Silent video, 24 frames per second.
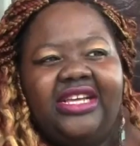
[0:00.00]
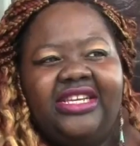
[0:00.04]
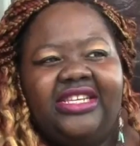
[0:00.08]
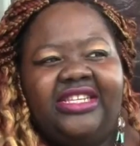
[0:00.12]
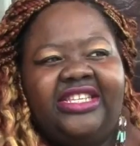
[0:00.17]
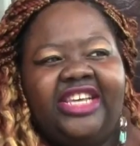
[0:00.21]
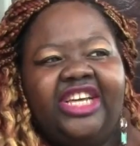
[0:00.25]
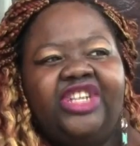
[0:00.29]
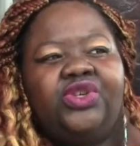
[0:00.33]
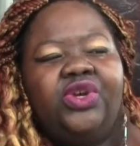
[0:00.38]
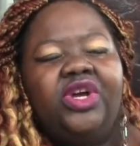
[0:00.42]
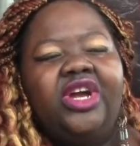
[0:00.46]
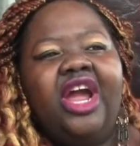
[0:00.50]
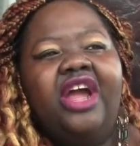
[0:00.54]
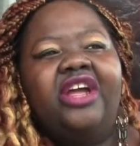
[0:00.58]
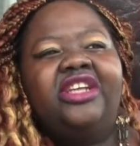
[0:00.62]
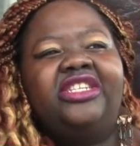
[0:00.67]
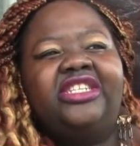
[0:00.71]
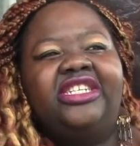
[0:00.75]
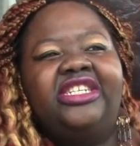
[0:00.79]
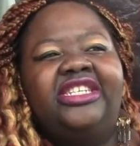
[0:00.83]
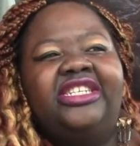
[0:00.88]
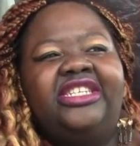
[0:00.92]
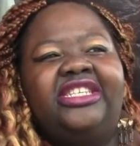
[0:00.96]
sexual
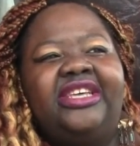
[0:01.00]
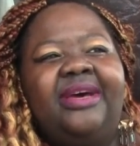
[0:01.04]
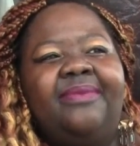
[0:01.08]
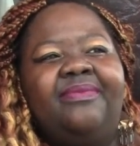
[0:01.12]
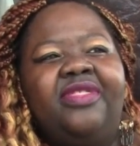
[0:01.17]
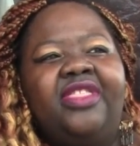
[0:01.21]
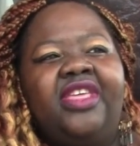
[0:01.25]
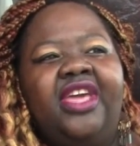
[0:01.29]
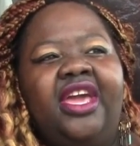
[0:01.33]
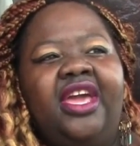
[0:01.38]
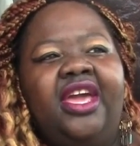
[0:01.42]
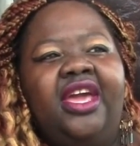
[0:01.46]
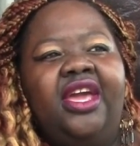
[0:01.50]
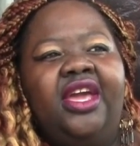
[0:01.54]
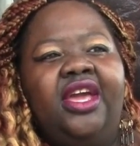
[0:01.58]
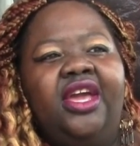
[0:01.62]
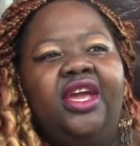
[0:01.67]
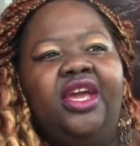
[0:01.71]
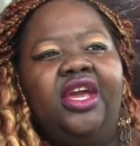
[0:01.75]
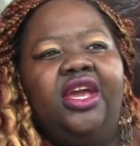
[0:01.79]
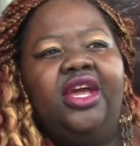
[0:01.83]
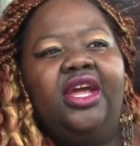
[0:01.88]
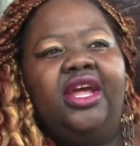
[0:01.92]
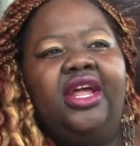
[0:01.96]
currency is something
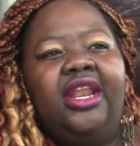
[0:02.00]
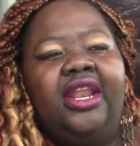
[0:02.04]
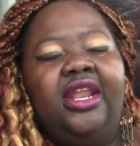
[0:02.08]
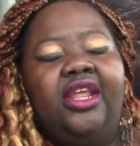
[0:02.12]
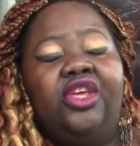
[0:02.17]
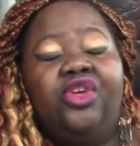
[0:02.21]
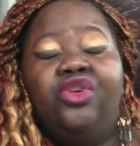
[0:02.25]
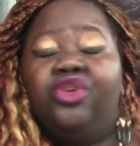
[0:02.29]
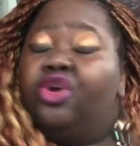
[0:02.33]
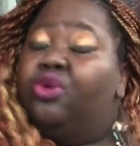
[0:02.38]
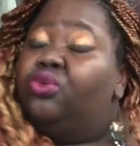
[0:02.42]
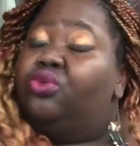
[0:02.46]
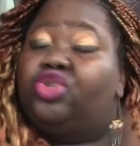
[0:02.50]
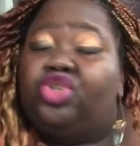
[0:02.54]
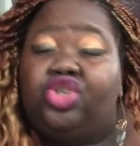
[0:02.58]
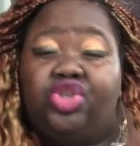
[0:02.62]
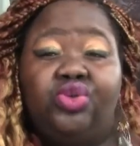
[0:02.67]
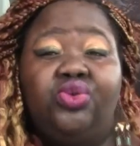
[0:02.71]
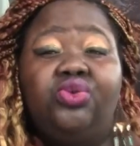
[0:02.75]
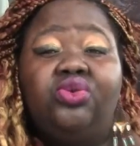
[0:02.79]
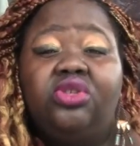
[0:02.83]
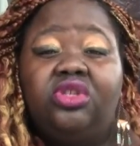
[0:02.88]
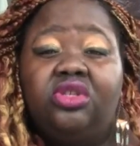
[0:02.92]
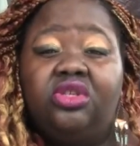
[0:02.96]
you don't
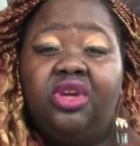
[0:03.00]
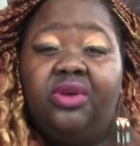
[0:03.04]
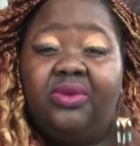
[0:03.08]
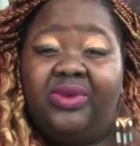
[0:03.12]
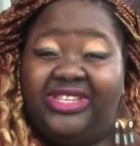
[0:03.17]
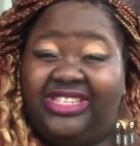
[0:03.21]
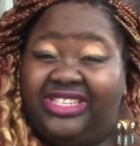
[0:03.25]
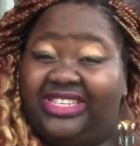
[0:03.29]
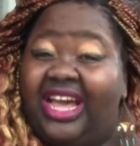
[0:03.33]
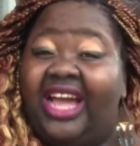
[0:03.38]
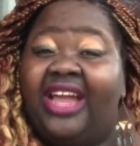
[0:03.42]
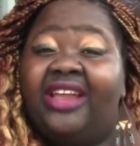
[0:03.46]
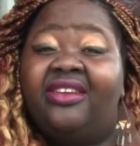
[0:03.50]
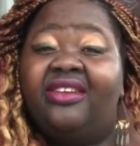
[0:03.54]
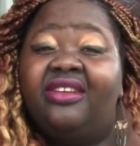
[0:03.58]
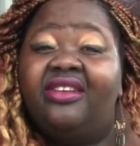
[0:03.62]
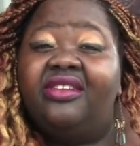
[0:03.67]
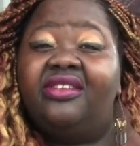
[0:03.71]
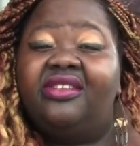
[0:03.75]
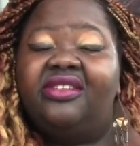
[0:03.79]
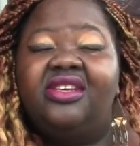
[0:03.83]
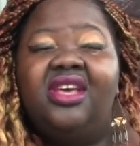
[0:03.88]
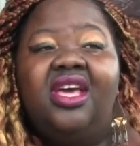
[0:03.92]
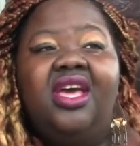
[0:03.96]
choose, you're assigned it.